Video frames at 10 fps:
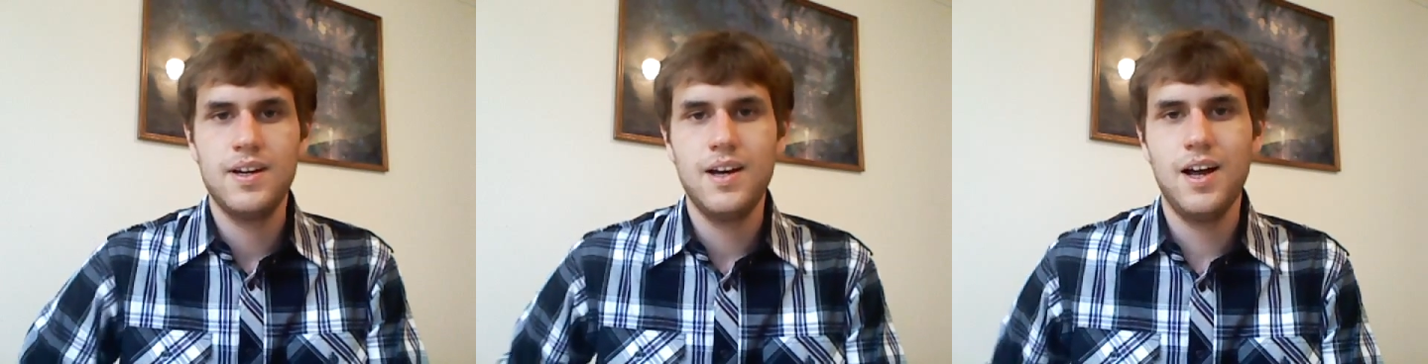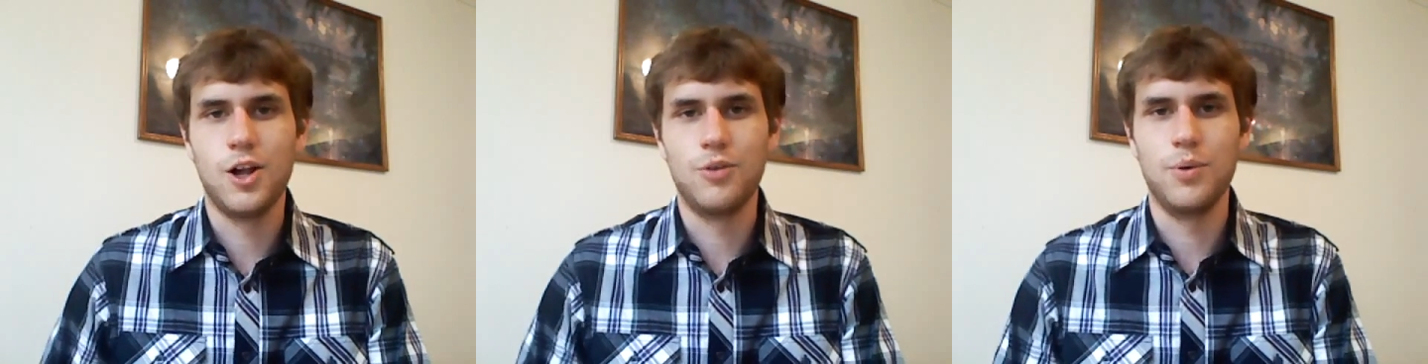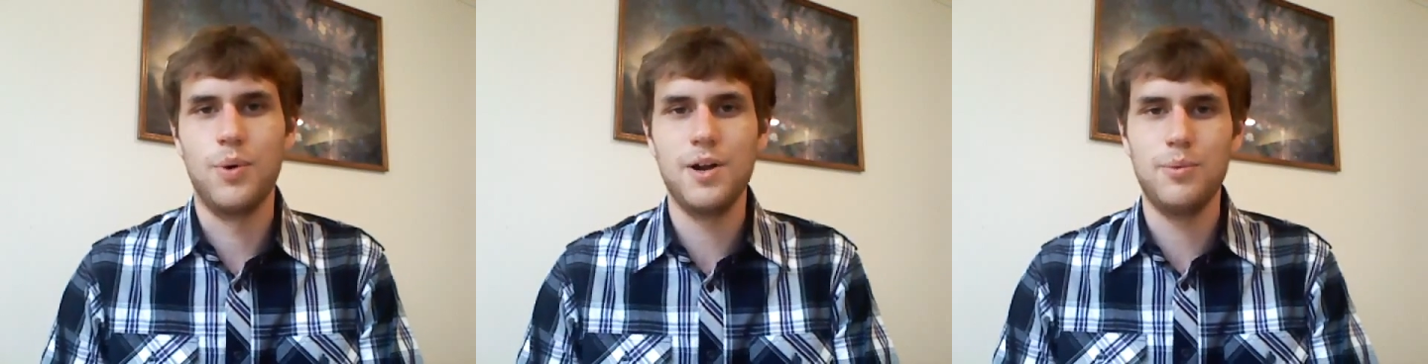Hello
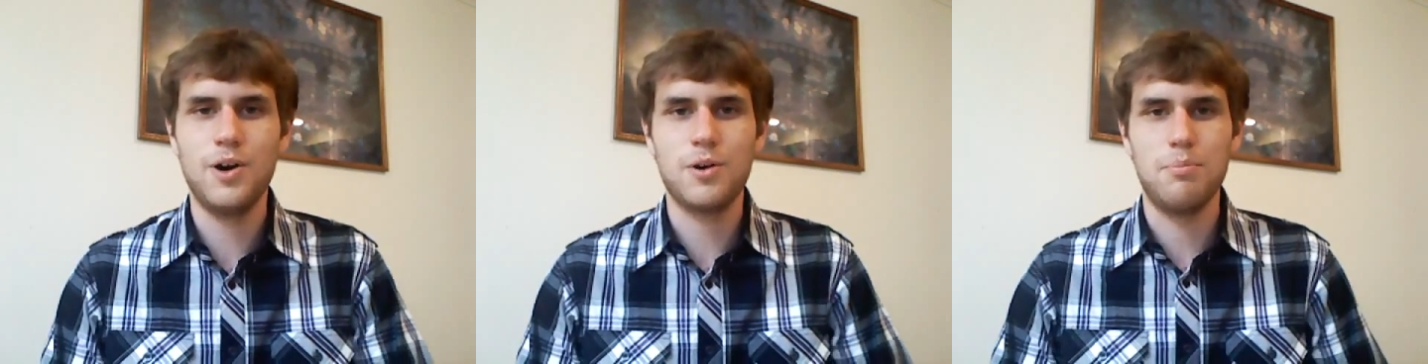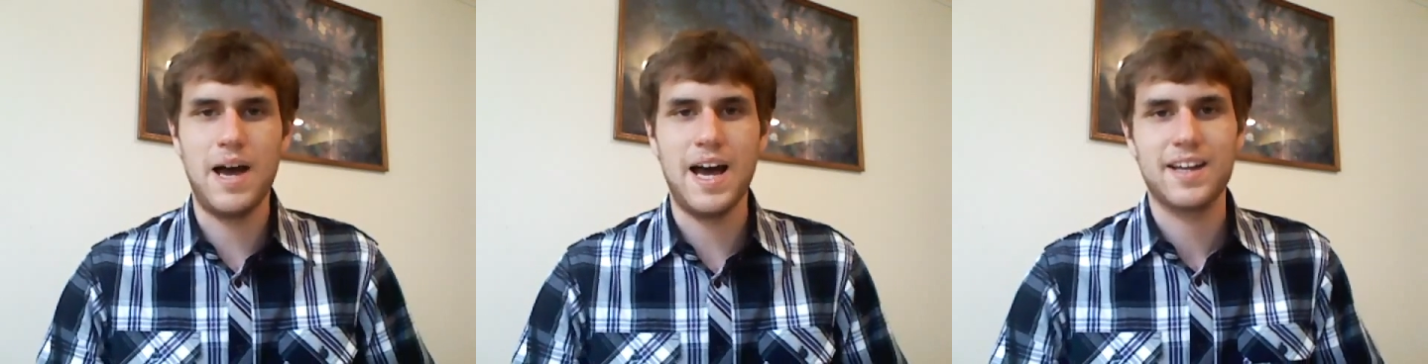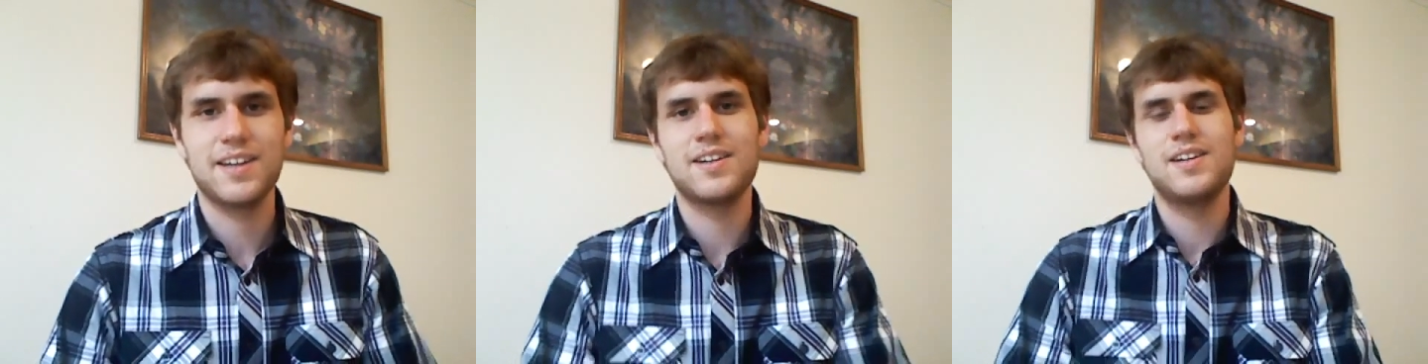everyone and welcome back.
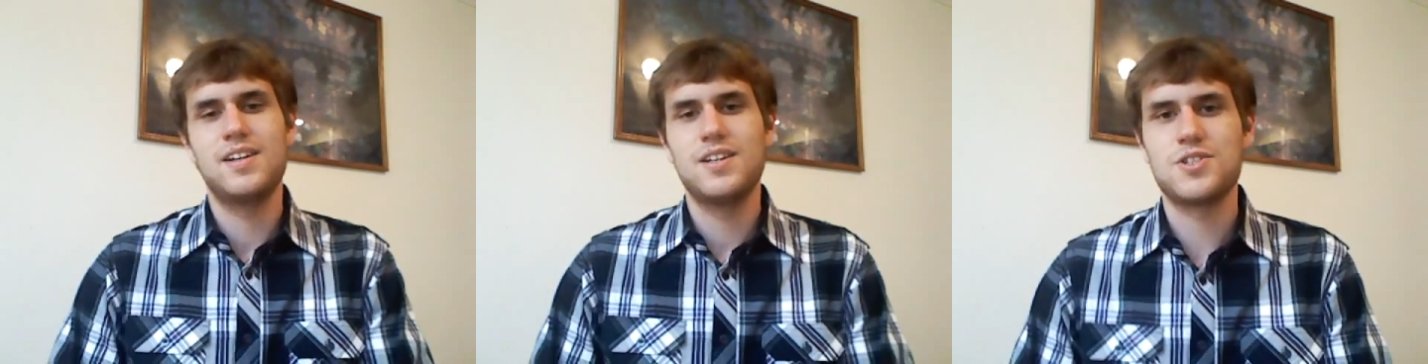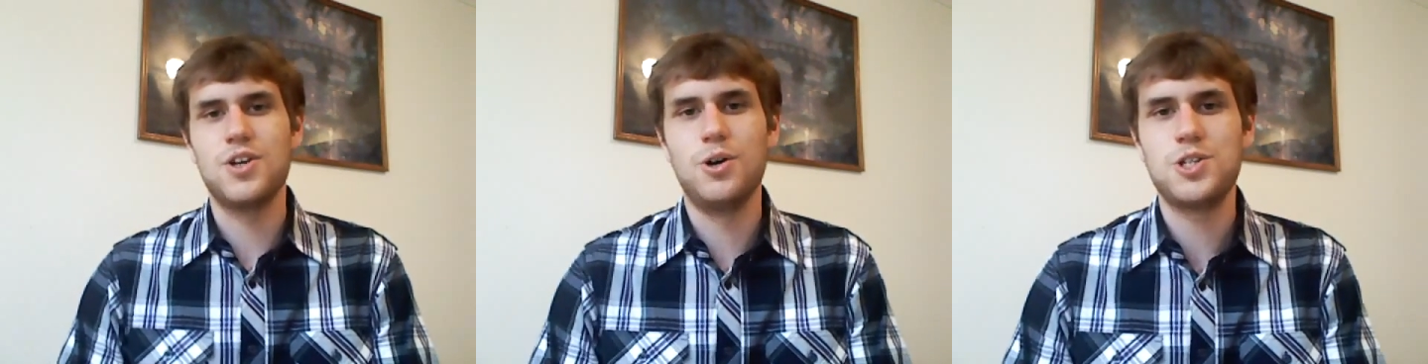So